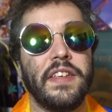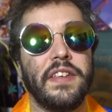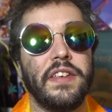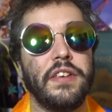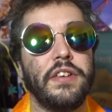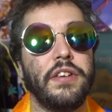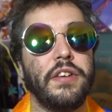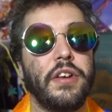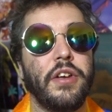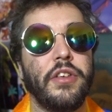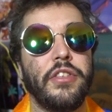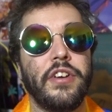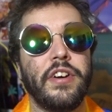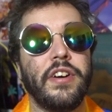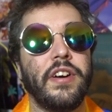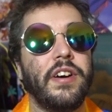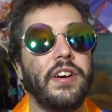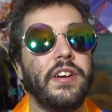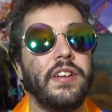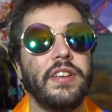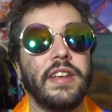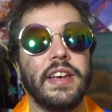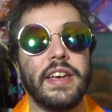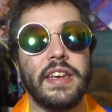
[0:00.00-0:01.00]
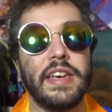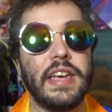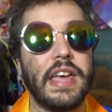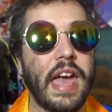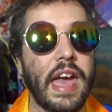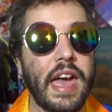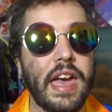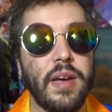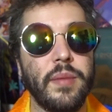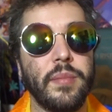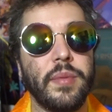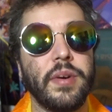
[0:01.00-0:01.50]
you know, they're all, like,
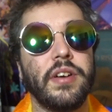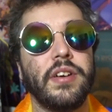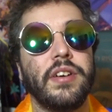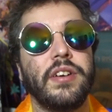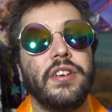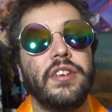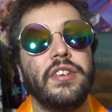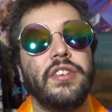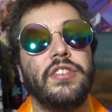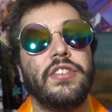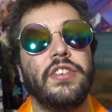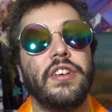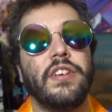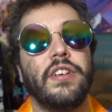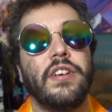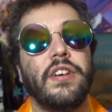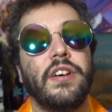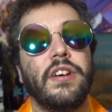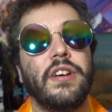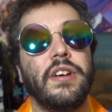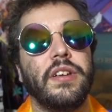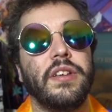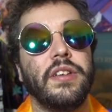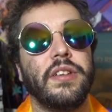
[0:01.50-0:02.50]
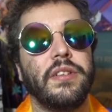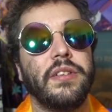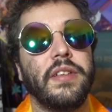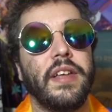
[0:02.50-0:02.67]
gamers, they're all,